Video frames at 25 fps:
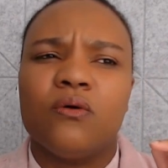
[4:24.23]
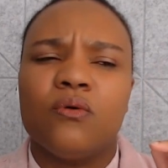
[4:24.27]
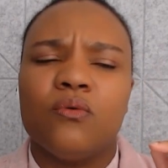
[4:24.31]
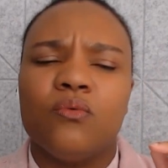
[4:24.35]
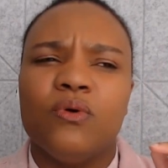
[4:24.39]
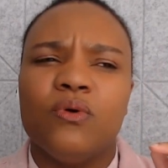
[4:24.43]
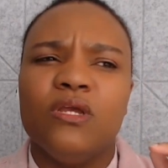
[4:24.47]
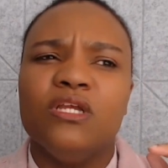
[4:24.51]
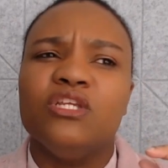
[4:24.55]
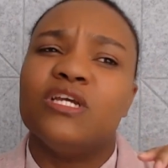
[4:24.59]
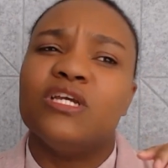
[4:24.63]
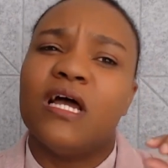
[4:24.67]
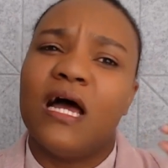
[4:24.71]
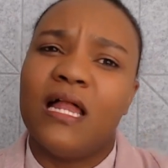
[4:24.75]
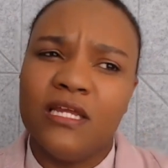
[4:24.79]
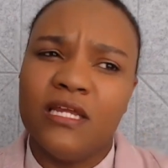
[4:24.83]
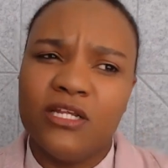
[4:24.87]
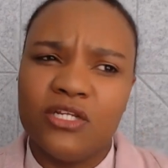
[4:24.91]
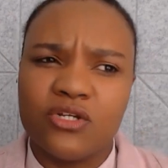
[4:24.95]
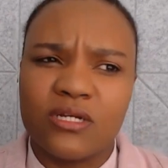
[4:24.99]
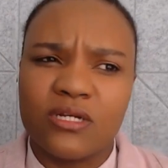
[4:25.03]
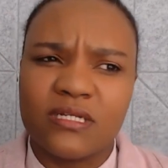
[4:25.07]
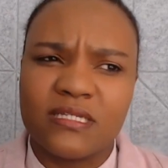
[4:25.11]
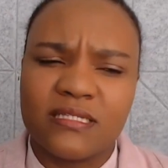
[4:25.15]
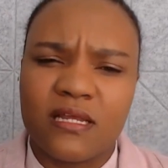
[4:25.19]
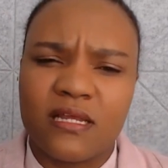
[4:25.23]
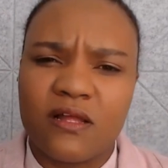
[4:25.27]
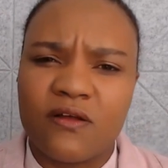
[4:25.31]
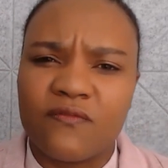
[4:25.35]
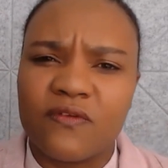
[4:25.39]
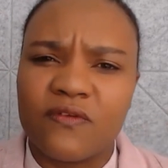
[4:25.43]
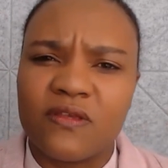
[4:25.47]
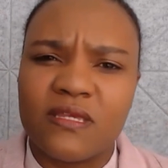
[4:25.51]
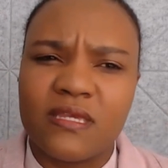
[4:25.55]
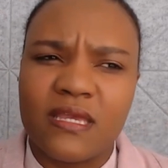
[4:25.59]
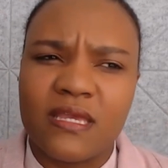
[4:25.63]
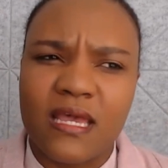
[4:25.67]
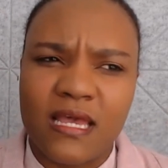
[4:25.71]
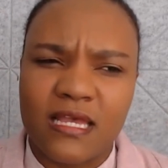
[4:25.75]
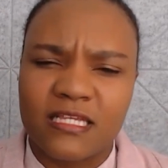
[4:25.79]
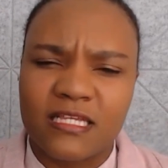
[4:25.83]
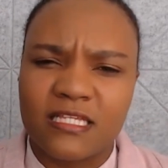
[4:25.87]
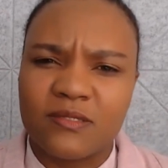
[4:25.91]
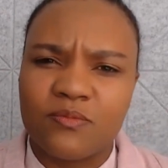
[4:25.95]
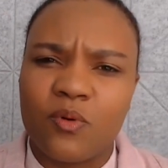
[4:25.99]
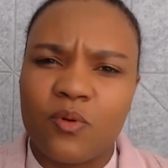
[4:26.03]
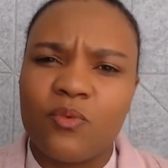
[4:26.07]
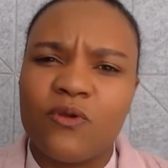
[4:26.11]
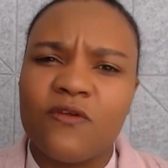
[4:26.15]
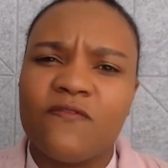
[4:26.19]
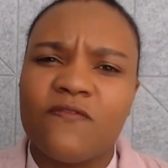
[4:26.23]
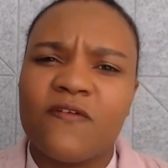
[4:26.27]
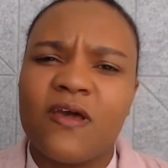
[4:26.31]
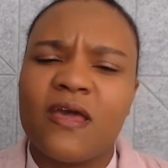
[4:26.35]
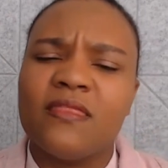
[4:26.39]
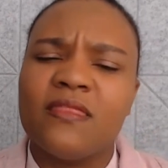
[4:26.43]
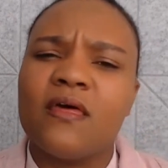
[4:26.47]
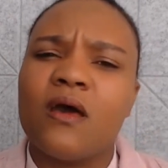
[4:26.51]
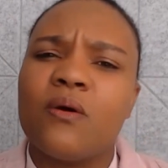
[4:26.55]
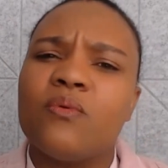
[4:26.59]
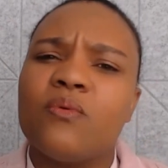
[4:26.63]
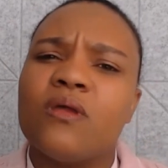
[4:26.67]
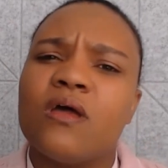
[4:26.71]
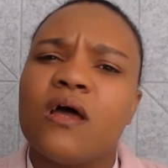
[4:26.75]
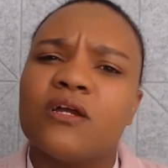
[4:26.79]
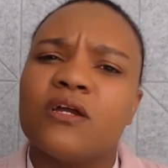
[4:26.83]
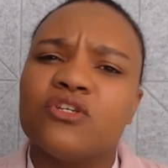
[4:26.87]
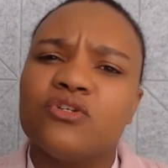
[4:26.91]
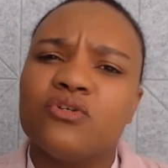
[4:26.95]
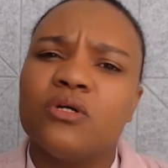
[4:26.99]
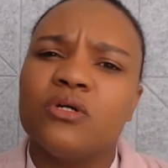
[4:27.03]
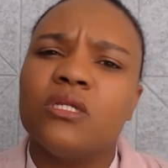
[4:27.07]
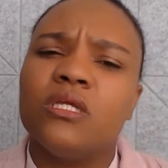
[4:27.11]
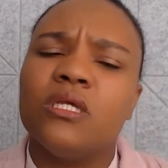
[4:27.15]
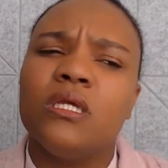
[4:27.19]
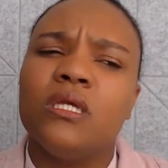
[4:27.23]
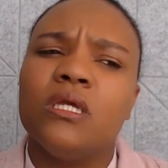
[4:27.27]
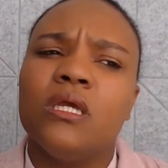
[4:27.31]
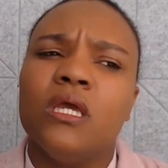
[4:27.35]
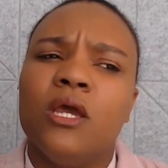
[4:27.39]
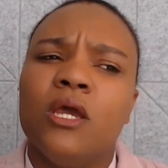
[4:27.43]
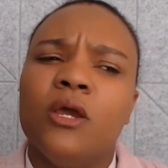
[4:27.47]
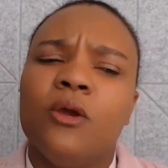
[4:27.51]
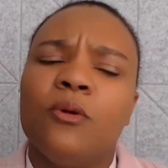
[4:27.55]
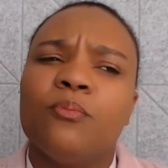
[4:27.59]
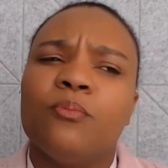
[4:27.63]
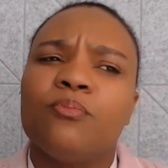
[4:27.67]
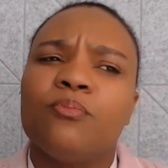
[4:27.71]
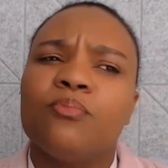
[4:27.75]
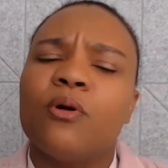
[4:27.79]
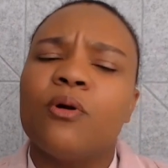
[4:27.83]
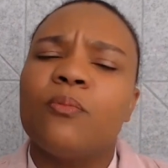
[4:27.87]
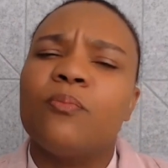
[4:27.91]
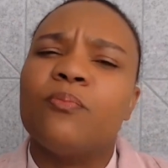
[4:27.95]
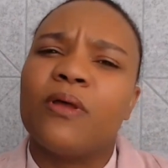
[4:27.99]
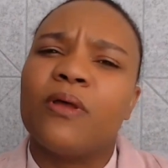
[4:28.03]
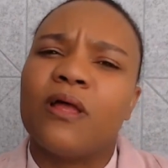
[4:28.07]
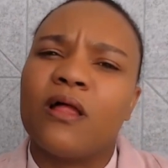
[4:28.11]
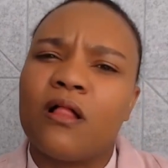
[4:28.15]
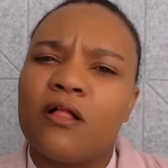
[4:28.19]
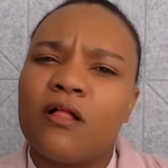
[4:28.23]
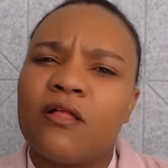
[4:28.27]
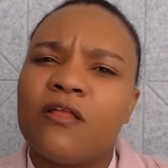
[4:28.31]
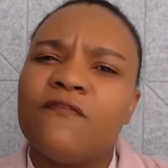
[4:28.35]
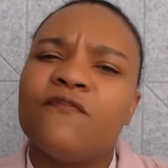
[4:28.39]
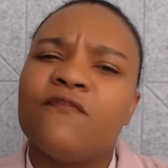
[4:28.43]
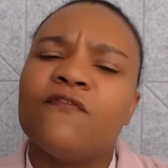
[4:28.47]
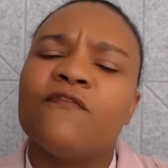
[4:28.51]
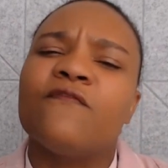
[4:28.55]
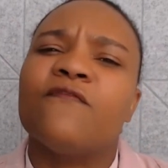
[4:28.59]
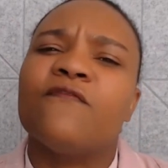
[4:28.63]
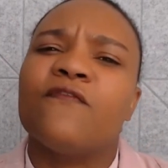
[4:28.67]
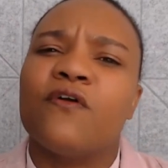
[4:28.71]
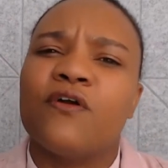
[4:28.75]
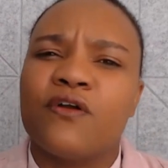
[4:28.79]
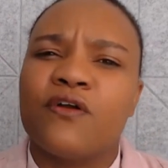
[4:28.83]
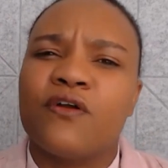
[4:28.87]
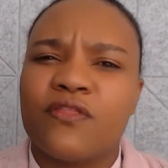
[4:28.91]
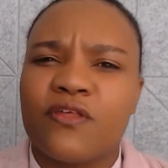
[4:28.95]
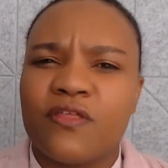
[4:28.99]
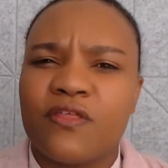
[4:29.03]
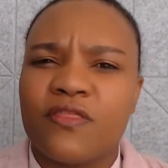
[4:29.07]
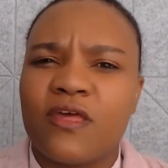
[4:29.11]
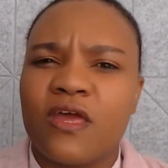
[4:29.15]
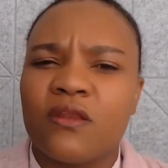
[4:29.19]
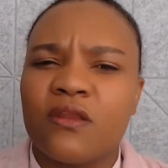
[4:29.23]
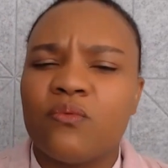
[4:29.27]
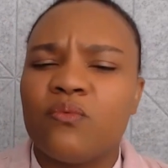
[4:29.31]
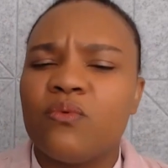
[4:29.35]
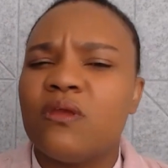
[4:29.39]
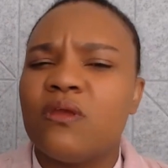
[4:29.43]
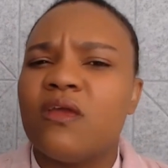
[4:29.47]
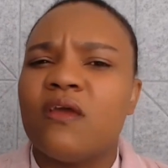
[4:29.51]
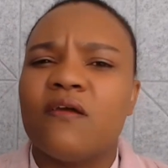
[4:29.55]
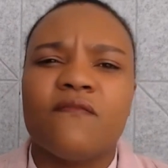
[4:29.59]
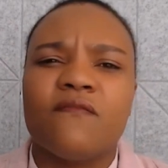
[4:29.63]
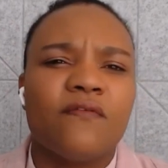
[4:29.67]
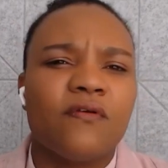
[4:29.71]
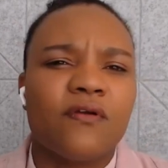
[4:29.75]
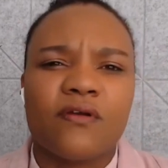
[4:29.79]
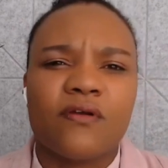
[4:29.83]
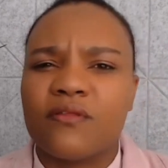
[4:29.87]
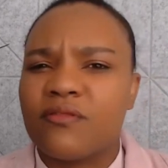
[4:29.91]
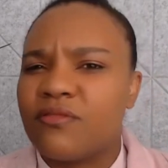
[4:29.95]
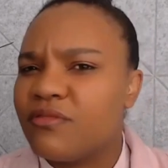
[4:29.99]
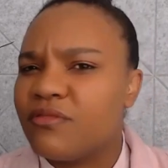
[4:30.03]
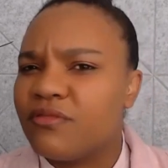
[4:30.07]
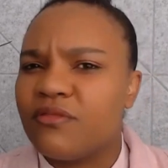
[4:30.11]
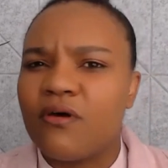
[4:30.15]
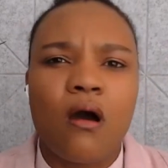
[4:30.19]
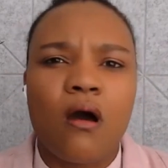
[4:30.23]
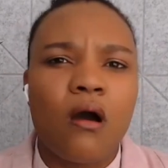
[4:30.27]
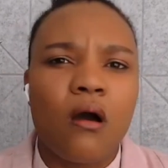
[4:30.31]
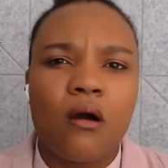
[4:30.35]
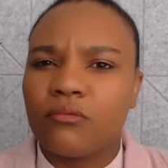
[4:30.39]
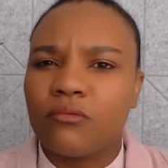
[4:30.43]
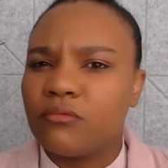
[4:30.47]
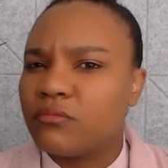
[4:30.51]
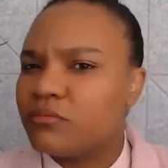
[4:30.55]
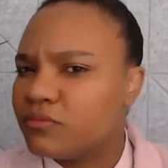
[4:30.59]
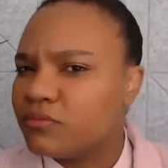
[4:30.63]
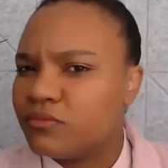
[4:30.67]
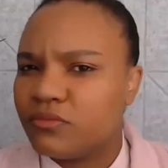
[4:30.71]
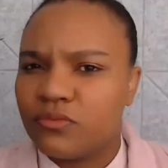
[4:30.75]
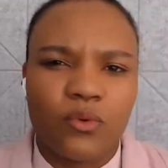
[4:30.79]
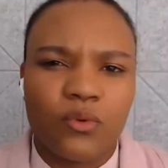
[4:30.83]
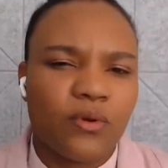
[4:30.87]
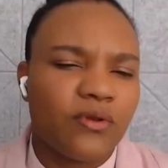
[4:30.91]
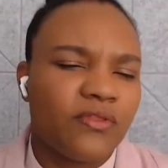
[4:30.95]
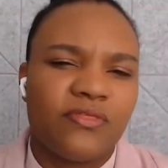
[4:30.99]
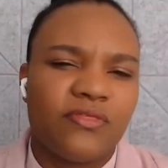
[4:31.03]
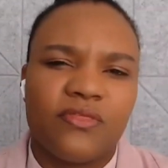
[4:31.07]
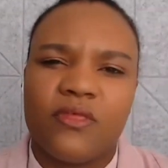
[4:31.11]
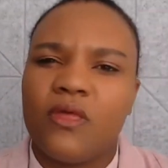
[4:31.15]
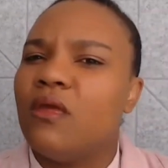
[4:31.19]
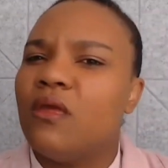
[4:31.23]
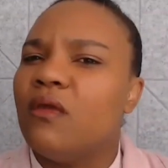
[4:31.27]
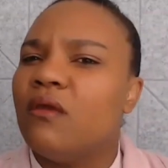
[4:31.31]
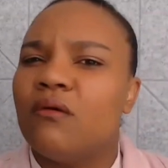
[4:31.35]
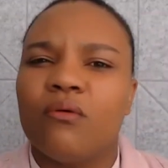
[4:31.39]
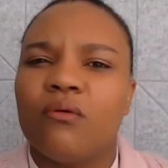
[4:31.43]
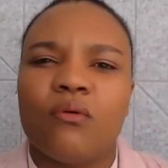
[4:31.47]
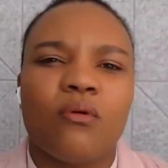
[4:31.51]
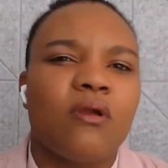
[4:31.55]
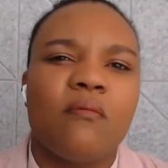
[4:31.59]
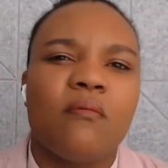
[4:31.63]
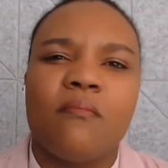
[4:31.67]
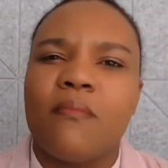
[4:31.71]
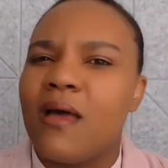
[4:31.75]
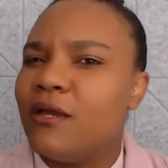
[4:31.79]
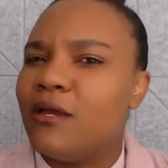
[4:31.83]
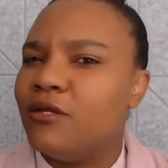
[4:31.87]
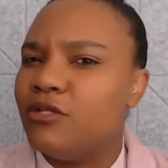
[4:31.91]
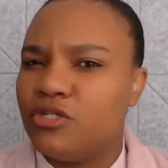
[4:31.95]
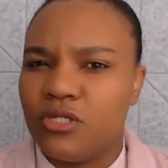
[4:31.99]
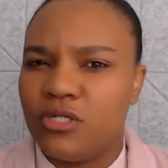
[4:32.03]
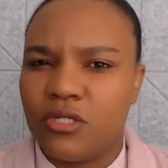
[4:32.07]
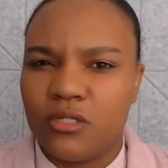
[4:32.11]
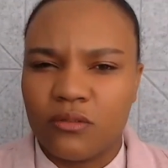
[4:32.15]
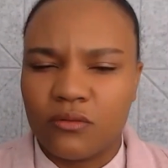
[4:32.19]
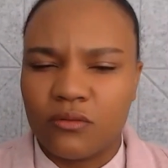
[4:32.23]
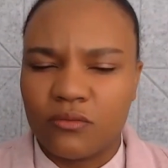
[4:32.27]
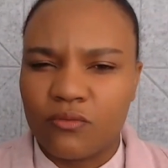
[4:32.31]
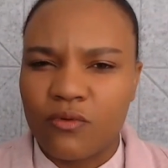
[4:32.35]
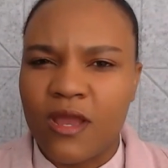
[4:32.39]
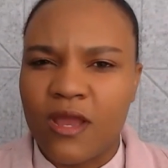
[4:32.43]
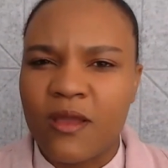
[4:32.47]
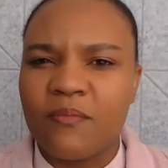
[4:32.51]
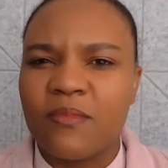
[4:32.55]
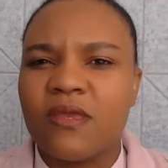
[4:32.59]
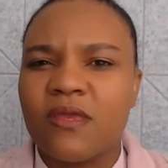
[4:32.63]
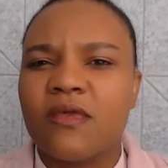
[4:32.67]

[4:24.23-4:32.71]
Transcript: we challenge ourselves, yes, but we find that we actually propel even further than we ever thought or think or imagine, right?